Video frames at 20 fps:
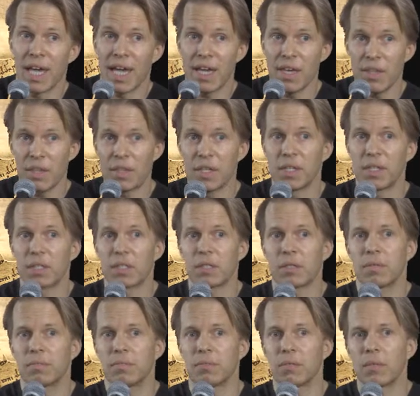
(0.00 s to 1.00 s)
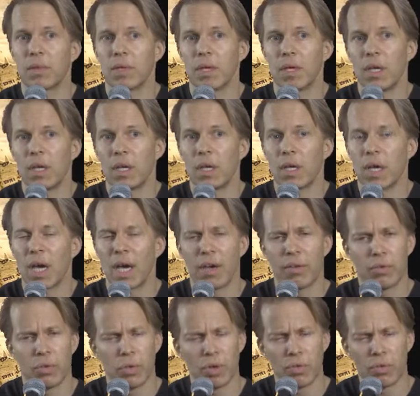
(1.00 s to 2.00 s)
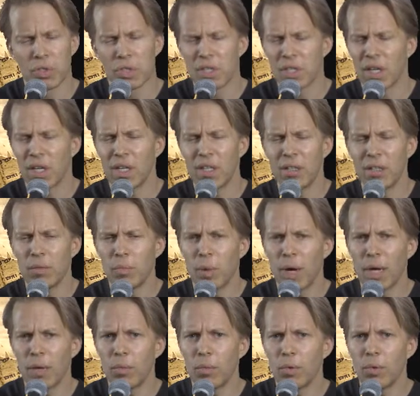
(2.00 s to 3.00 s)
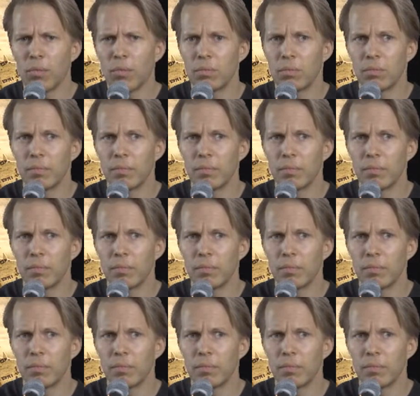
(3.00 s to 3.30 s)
atheist, have you ever studied the Bible?